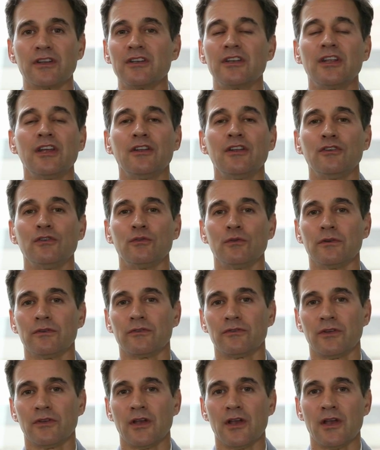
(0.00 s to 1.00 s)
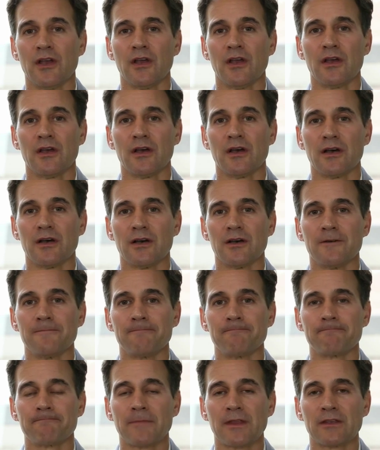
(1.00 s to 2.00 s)
continuous
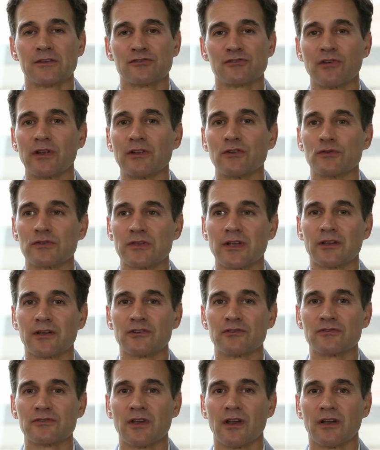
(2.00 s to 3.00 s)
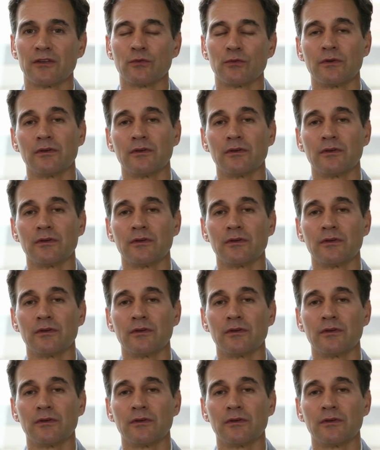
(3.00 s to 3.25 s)
strenuous exercise.